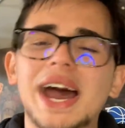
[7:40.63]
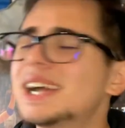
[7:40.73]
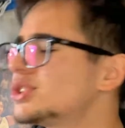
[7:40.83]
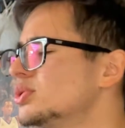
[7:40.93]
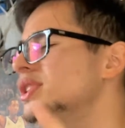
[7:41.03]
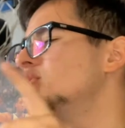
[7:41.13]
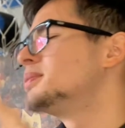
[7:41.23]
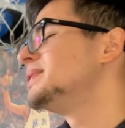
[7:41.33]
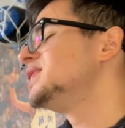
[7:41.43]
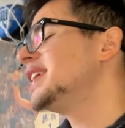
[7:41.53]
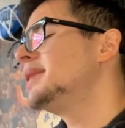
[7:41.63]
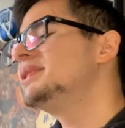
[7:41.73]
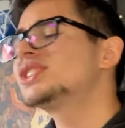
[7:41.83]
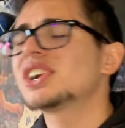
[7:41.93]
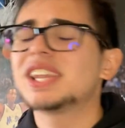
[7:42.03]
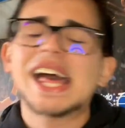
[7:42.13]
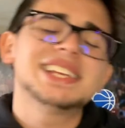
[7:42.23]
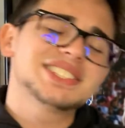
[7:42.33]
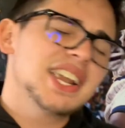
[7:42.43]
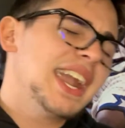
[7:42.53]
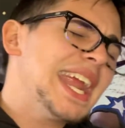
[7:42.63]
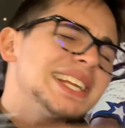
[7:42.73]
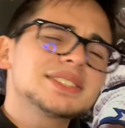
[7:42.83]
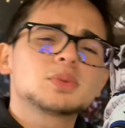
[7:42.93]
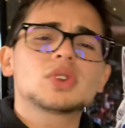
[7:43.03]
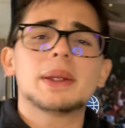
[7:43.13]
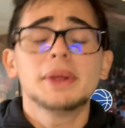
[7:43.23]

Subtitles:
I truly do appreciate it. Be sure to like, share, and subscribe.